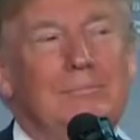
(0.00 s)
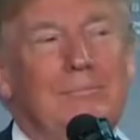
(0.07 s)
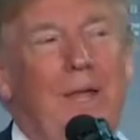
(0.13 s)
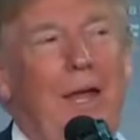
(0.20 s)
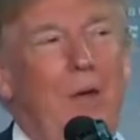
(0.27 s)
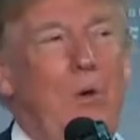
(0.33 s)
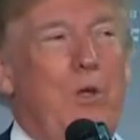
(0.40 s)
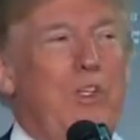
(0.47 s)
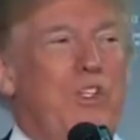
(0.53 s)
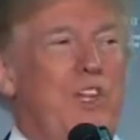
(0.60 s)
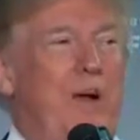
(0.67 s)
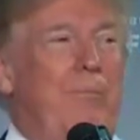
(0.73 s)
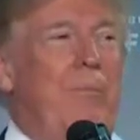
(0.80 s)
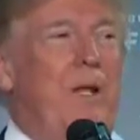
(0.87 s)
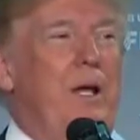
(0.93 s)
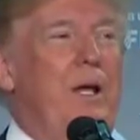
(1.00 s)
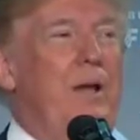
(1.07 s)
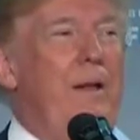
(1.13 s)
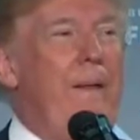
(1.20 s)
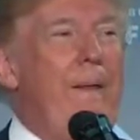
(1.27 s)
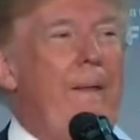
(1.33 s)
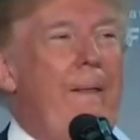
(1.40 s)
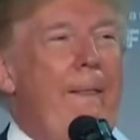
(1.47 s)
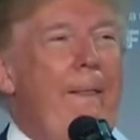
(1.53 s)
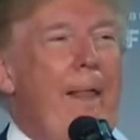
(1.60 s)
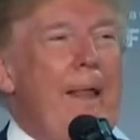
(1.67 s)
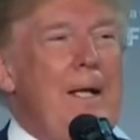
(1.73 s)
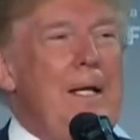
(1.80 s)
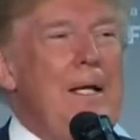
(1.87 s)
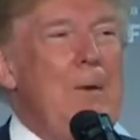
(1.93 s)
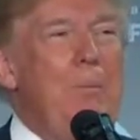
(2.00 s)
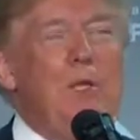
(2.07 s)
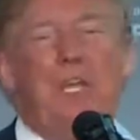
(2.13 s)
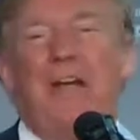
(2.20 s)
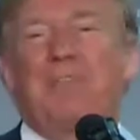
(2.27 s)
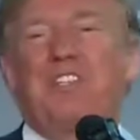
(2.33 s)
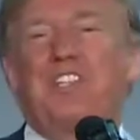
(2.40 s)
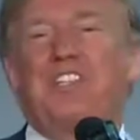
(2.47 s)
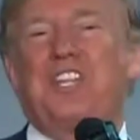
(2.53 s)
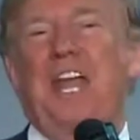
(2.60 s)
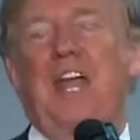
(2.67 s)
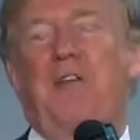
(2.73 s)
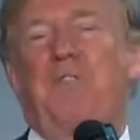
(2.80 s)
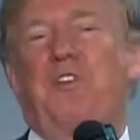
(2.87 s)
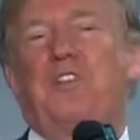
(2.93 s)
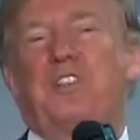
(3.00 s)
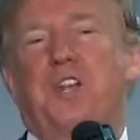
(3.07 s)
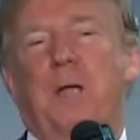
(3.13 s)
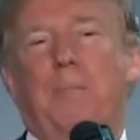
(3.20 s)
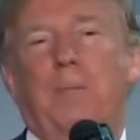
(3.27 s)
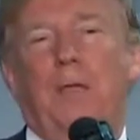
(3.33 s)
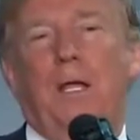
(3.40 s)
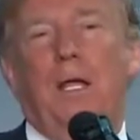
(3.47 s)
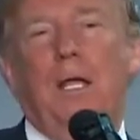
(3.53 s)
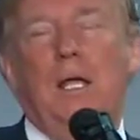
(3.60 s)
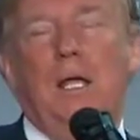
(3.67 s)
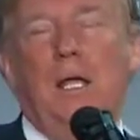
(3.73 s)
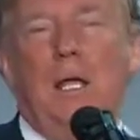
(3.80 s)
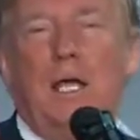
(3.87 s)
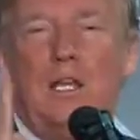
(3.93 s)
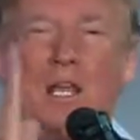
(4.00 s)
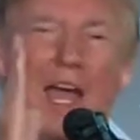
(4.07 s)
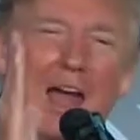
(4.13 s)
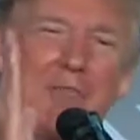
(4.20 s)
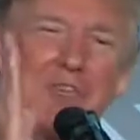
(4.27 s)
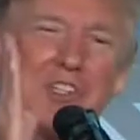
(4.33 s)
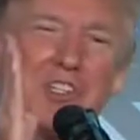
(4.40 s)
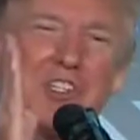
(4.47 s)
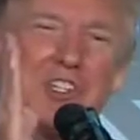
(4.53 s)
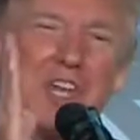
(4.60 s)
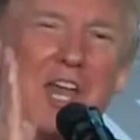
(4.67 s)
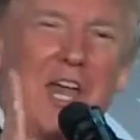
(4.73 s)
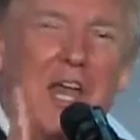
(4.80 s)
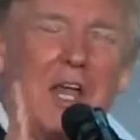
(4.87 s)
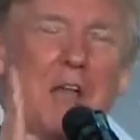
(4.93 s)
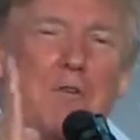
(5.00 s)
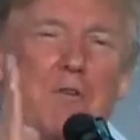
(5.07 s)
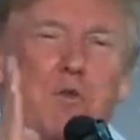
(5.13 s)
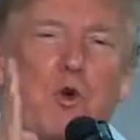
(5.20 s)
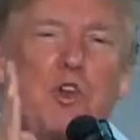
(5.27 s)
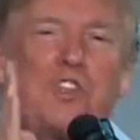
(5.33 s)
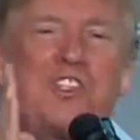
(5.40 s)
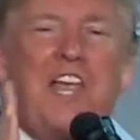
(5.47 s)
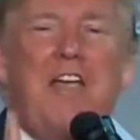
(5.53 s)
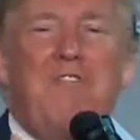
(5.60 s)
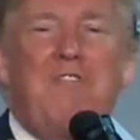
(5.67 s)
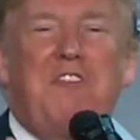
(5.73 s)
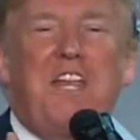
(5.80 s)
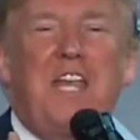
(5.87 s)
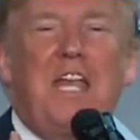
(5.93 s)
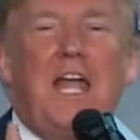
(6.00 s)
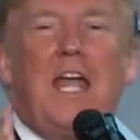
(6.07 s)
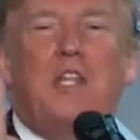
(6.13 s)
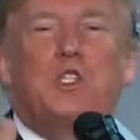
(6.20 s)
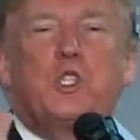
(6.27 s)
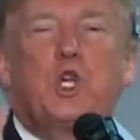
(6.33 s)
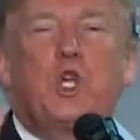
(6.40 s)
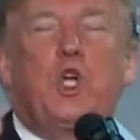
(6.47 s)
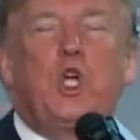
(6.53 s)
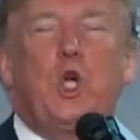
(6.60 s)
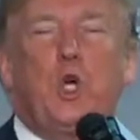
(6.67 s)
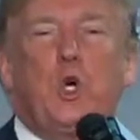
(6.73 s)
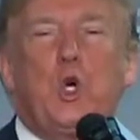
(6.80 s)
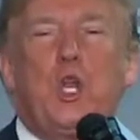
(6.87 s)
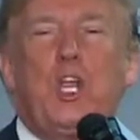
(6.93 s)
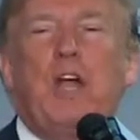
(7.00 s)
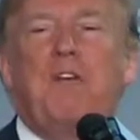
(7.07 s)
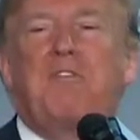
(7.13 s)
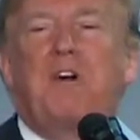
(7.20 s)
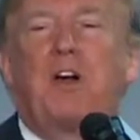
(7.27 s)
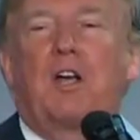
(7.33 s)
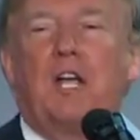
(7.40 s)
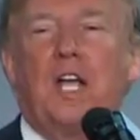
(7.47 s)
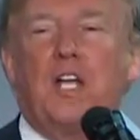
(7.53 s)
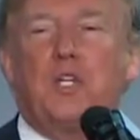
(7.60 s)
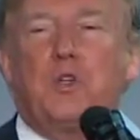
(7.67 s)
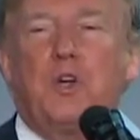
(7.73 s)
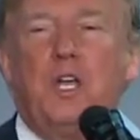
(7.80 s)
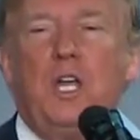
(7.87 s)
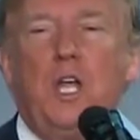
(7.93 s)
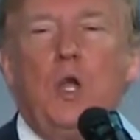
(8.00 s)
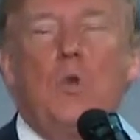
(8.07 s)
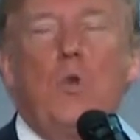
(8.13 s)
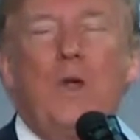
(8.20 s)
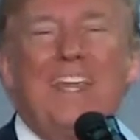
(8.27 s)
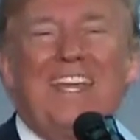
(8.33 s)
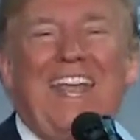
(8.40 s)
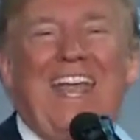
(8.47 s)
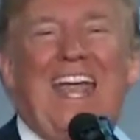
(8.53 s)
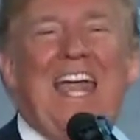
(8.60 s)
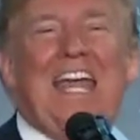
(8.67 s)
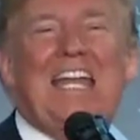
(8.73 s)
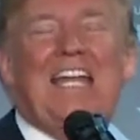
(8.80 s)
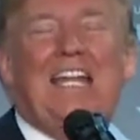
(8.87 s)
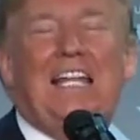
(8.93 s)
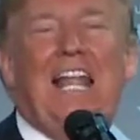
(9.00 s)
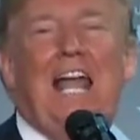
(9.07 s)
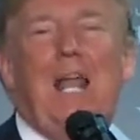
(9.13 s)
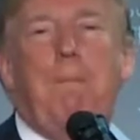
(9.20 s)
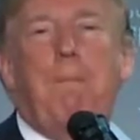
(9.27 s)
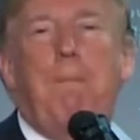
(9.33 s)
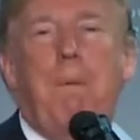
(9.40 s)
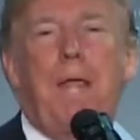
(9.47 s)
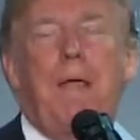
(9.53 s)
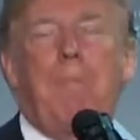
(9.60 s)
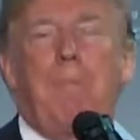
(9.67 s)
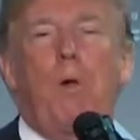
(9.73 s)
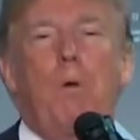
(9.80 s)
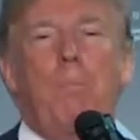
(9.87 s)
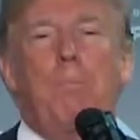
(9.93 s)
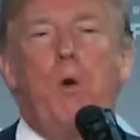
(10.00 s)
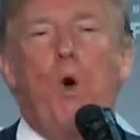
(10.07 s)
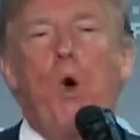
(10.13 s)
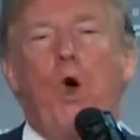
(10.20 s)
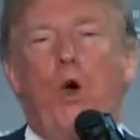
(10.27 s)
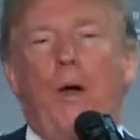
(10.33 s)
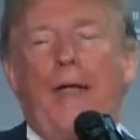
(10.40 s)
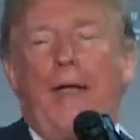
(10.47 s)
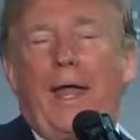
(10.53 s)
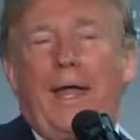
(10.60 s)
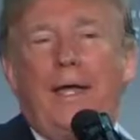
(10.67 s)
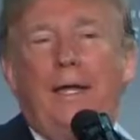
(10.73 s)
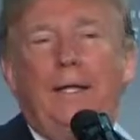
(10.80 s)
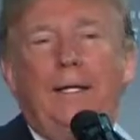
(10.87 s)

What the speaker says: That was some night. But you have to stand for something. And you have to stand for safety and security of our country. We can't let people pour in.